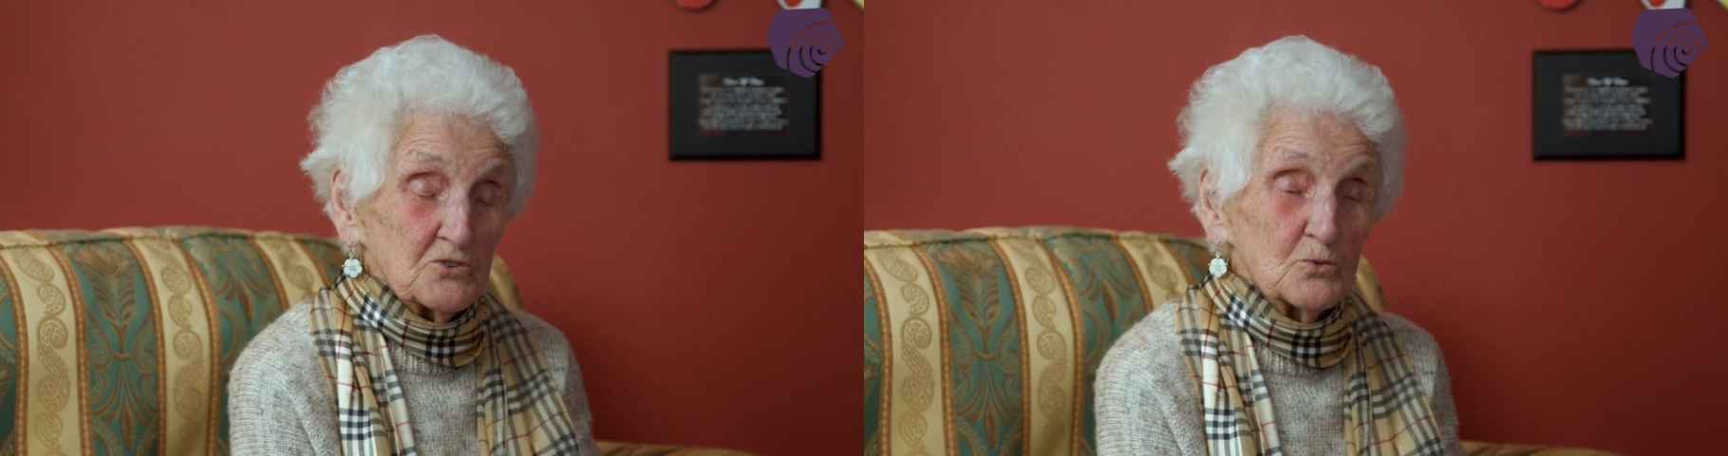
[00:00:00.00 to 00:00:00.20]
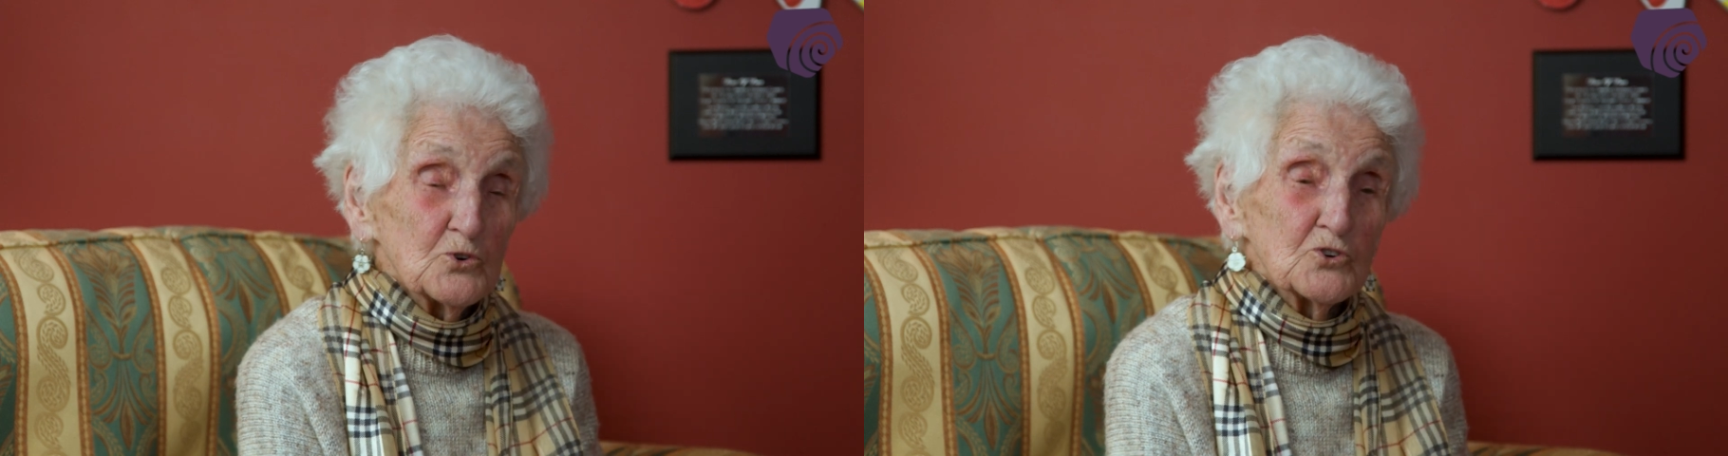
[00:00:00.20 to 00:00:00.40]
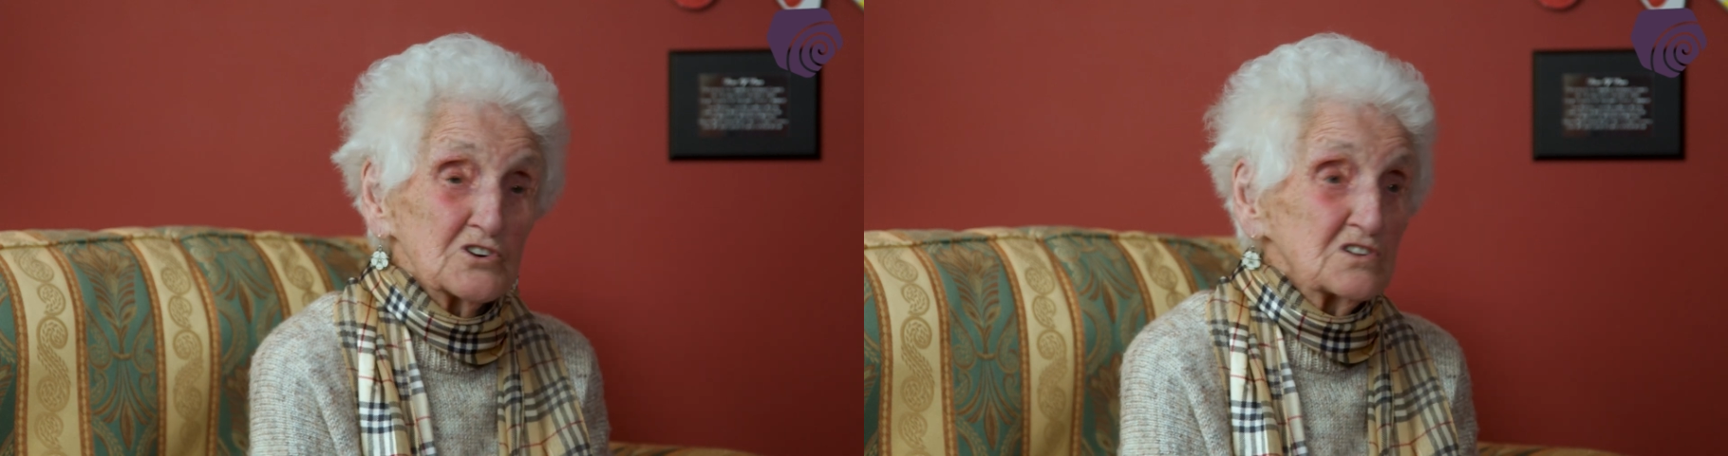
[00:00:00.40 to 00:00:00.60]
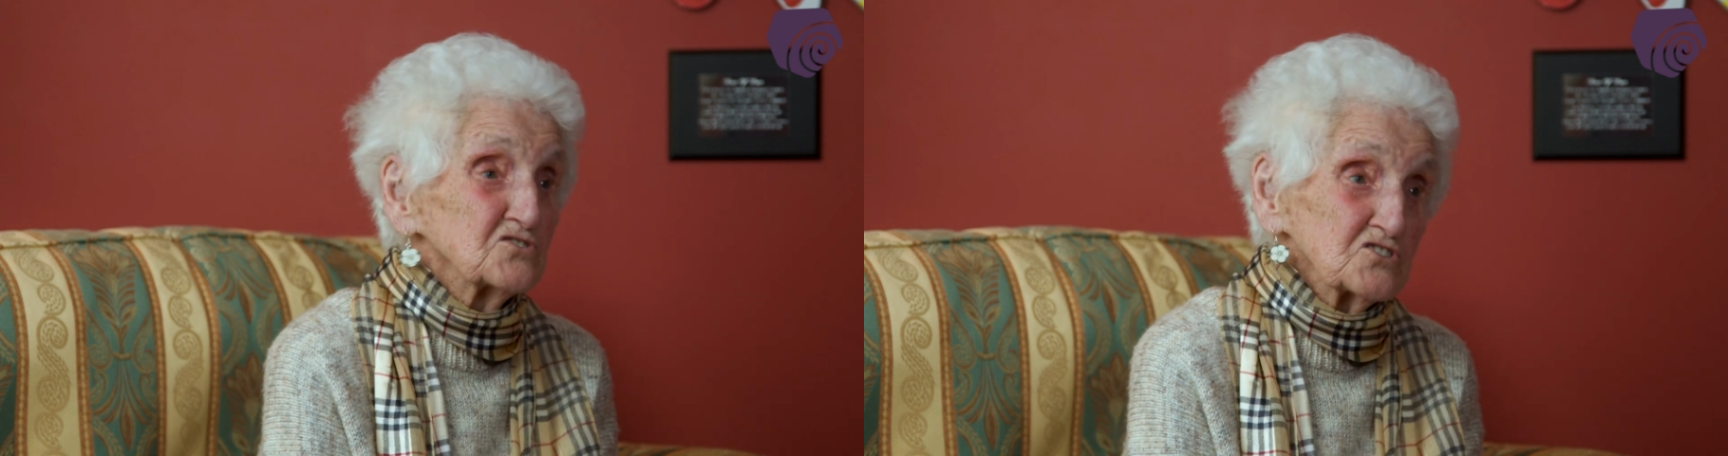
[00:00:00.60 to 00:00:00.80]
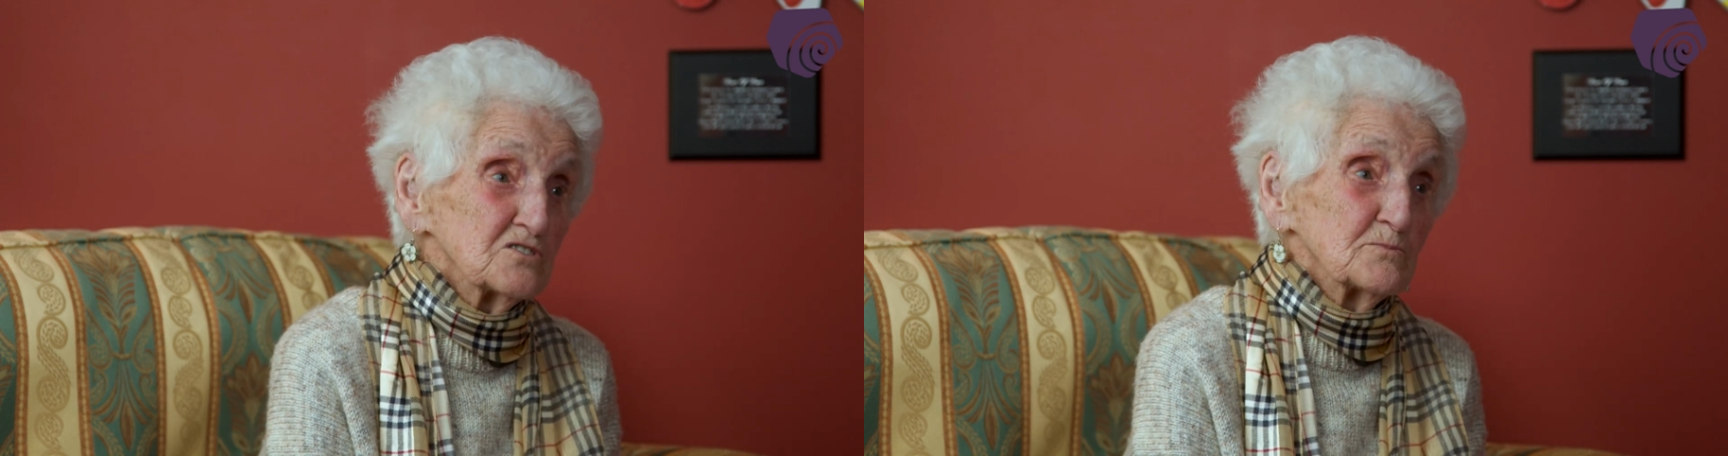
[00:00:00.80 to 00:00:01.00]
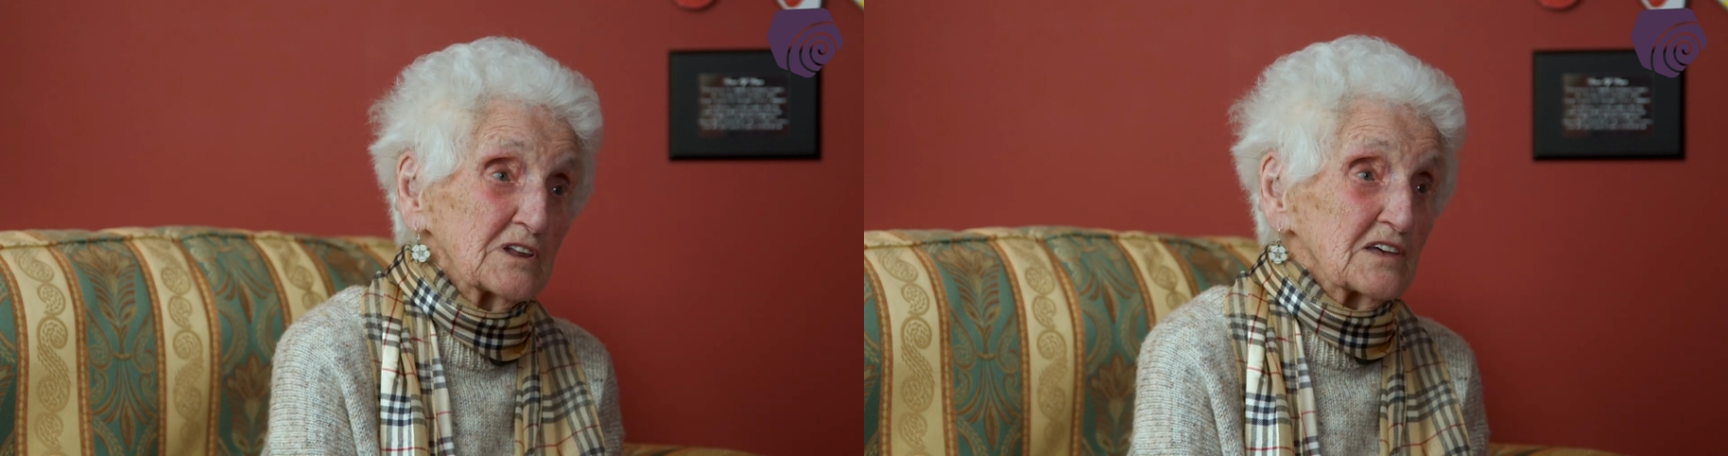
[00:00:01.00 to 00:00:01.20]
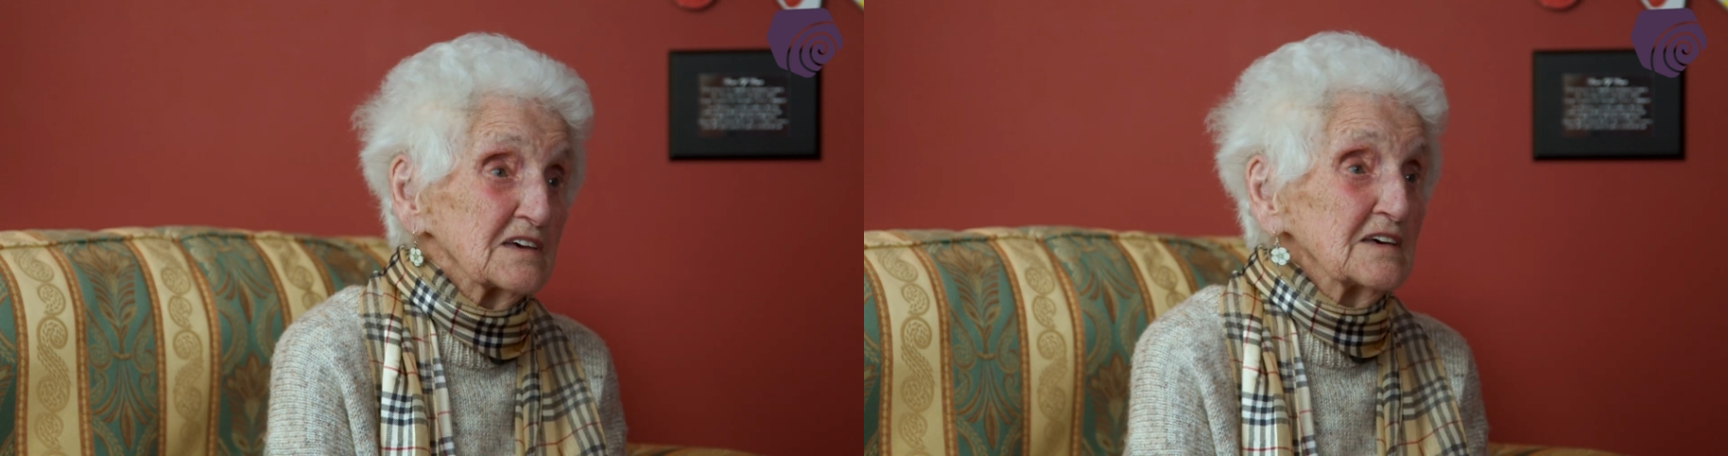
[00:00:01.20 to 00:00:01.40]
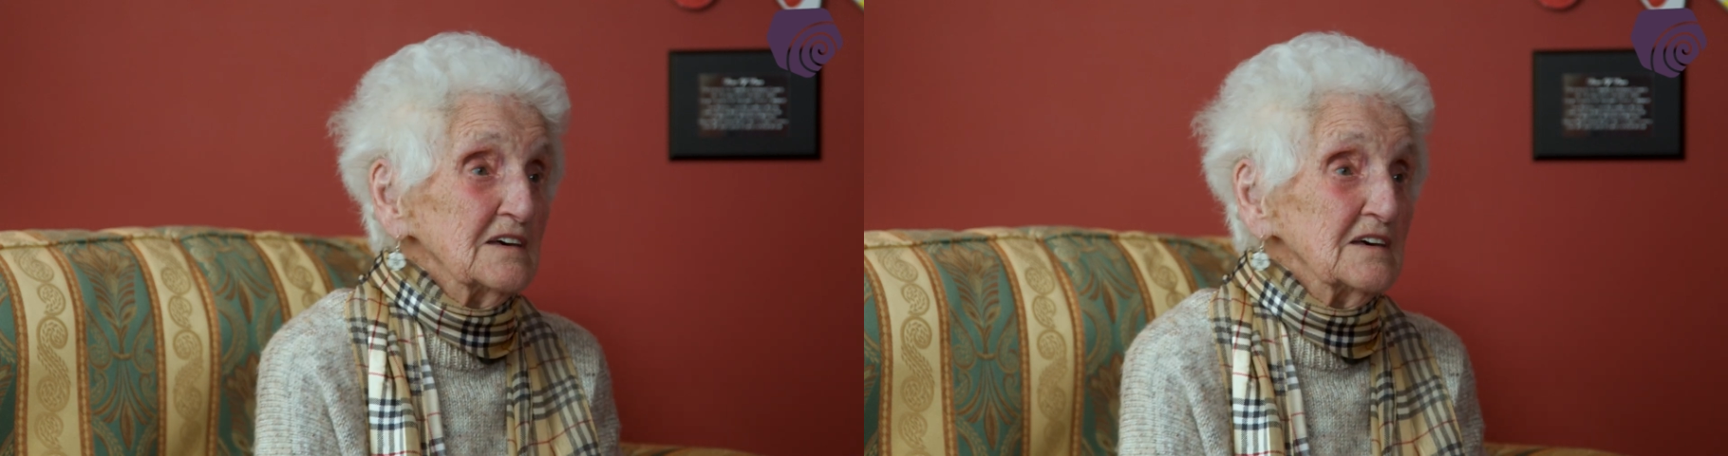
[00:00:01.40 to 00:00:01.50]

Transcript: of war in Germany.